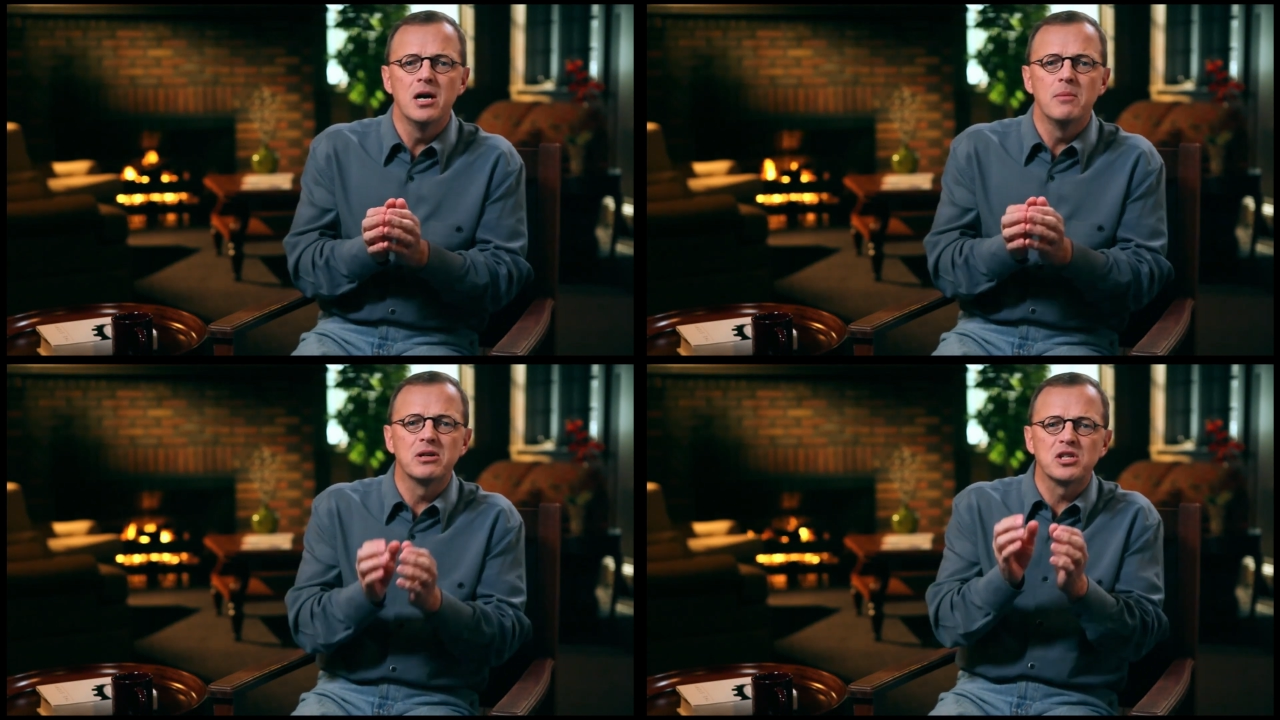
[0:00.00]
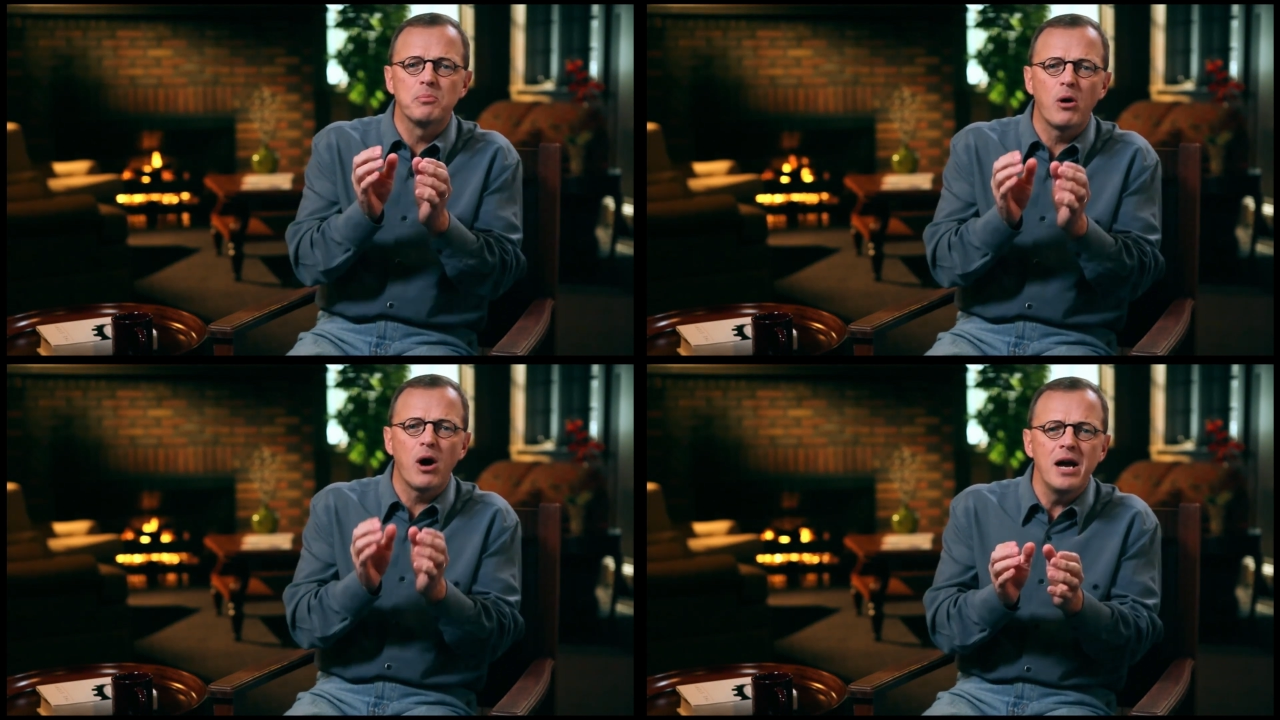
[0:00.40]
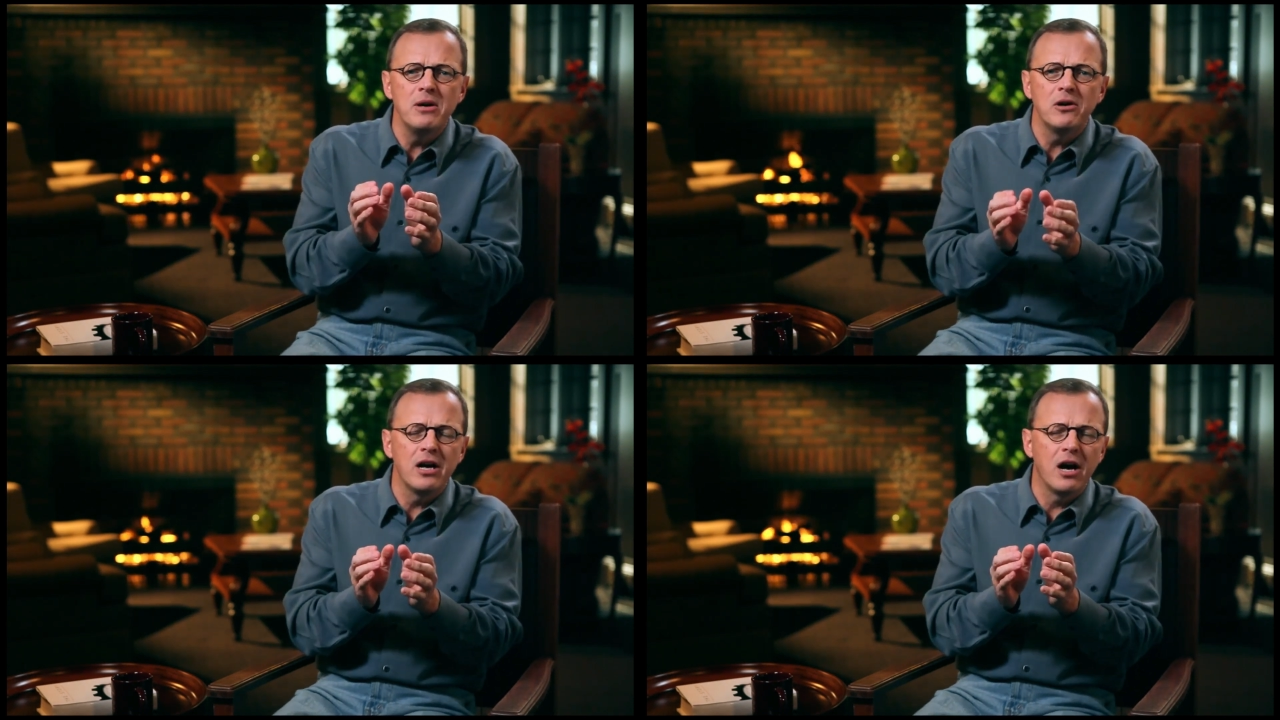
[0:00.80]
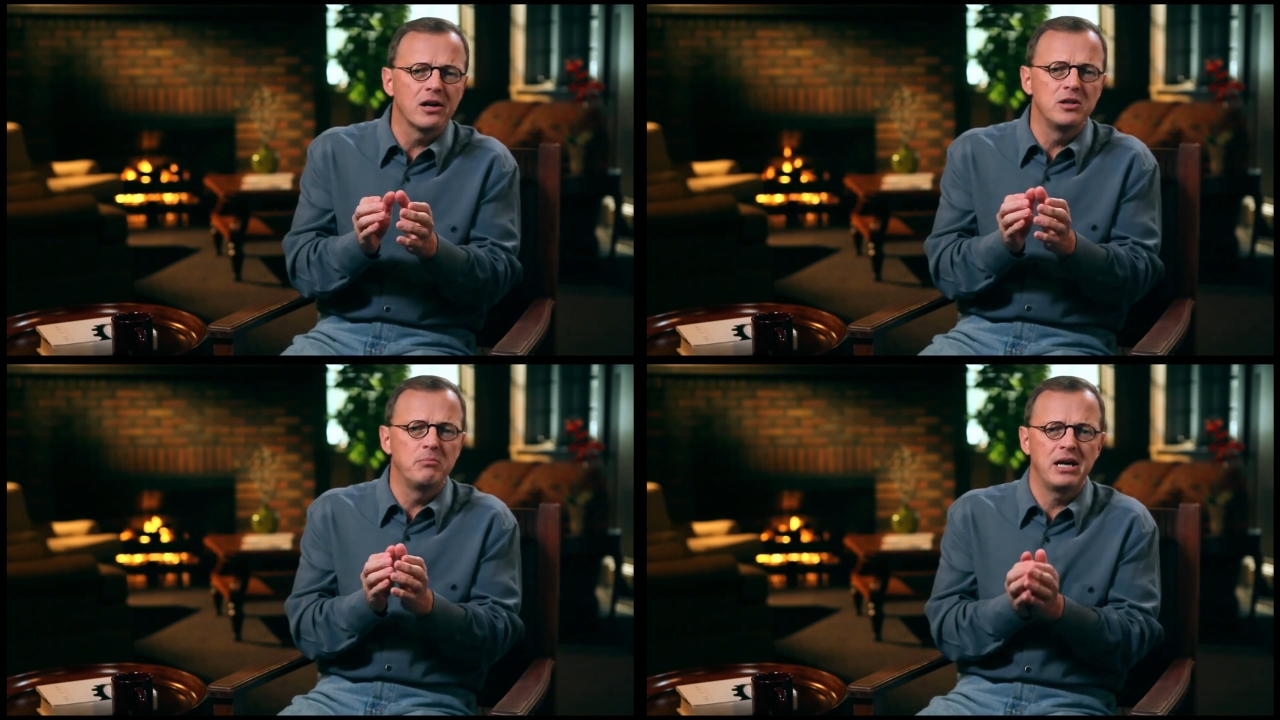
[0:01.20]
but his primary
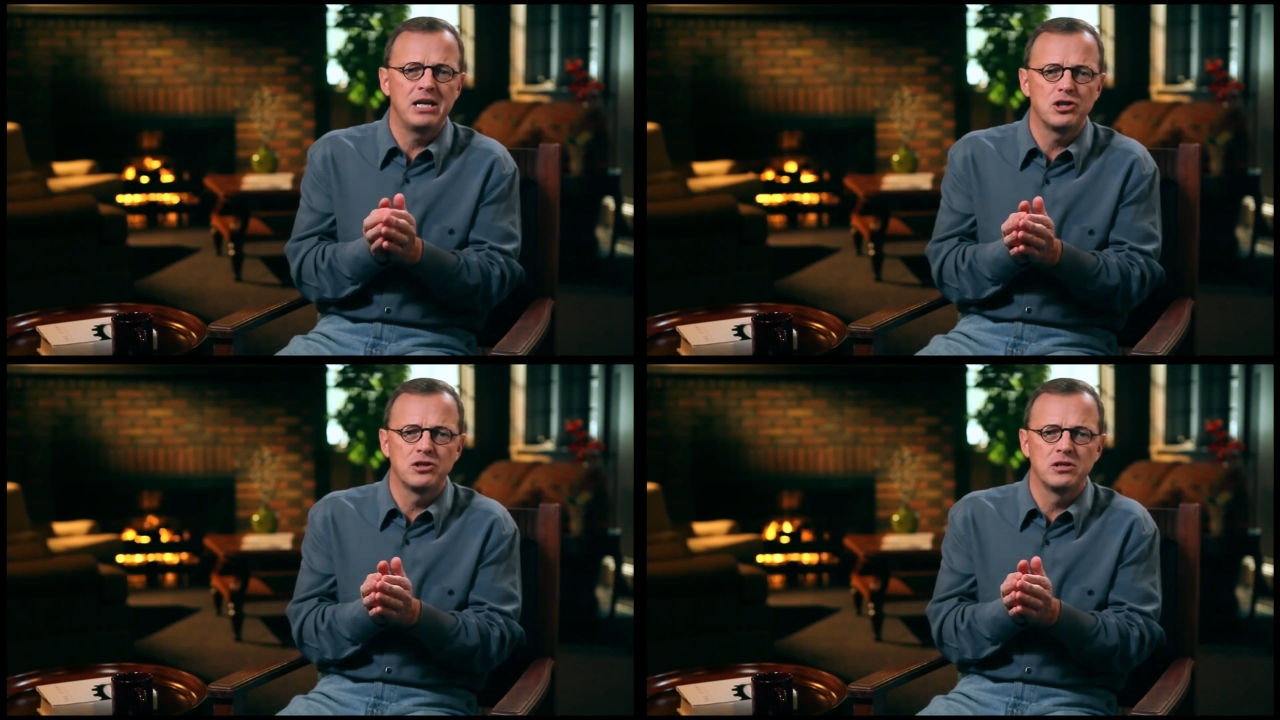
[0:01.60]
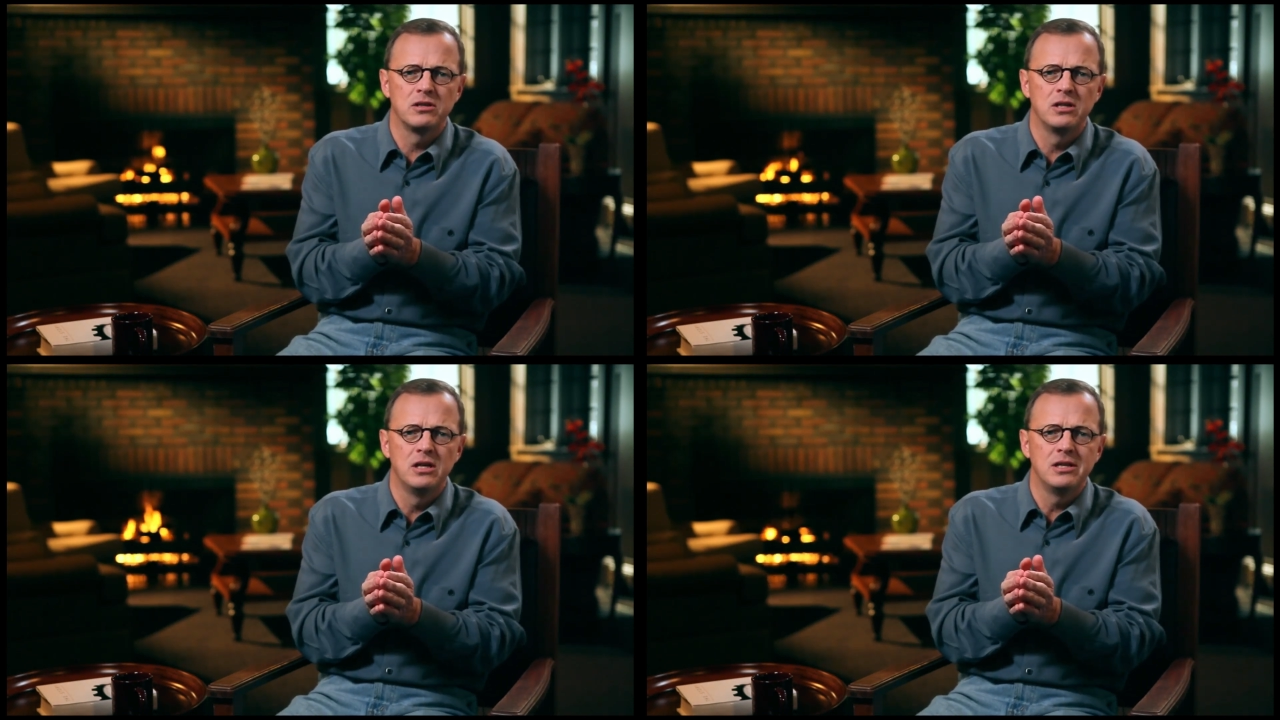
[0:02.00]
occupation